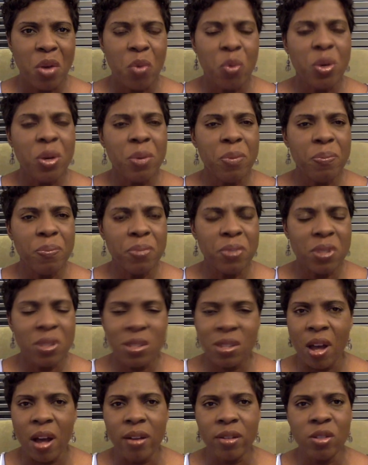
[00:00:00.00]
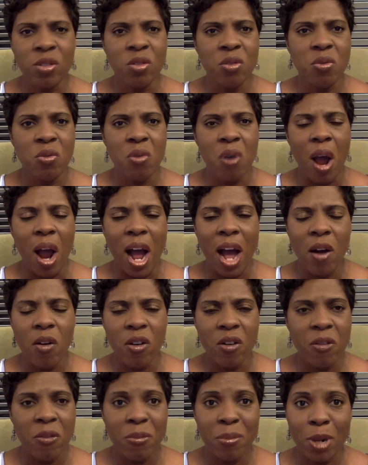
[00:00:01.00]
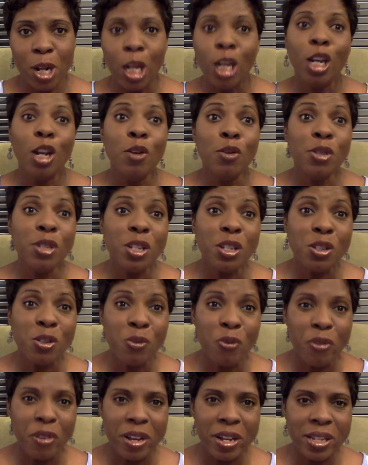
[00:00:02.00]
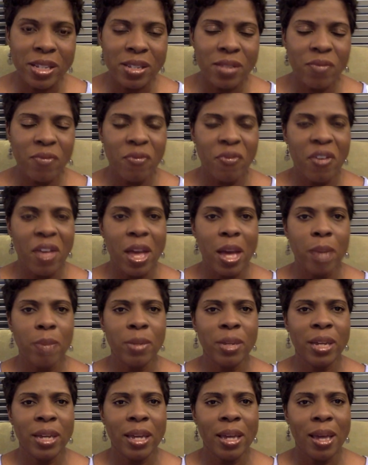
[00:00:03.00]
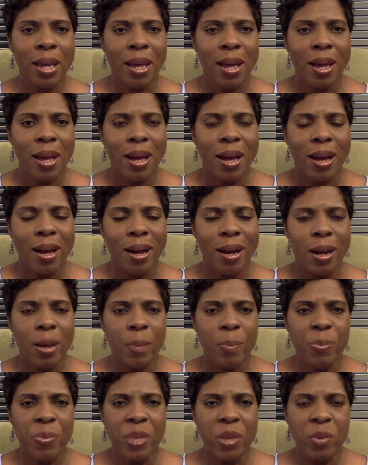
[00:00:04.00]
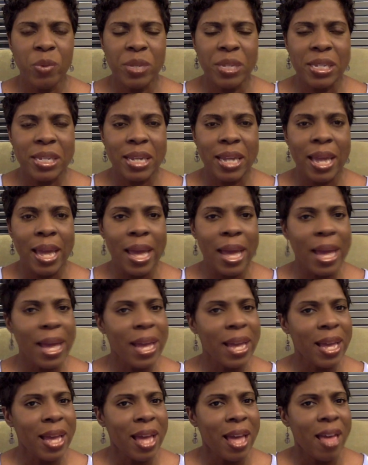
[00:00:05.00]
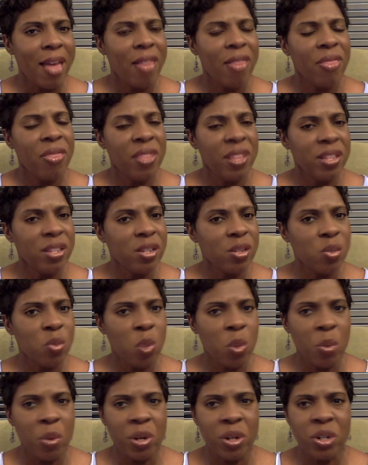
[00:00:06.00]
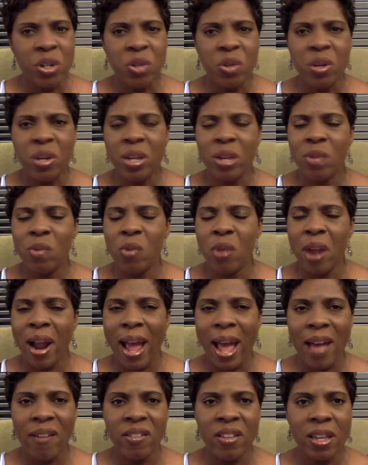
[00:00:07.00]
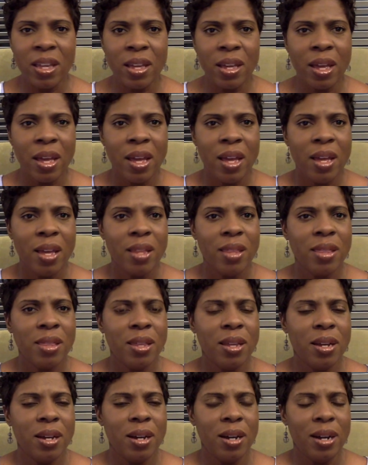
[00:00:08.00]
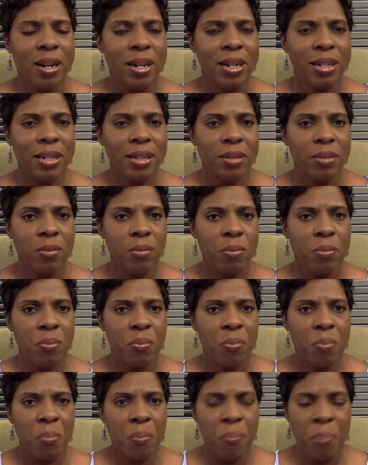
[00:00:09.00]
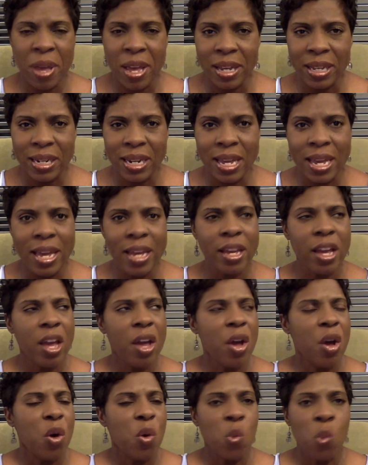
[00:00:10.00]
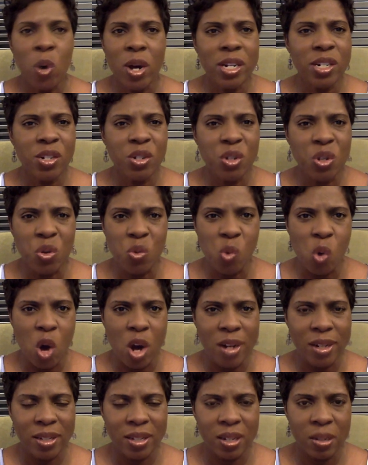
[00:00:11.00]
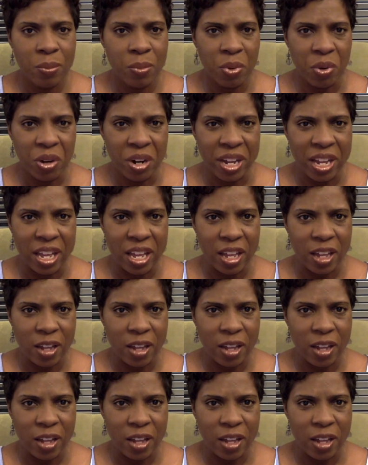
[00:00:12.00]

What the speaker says: We talked to our closest friends and family, and we said, "Hey, this is what we're doing. We're having the picnic. What do you want to bring?"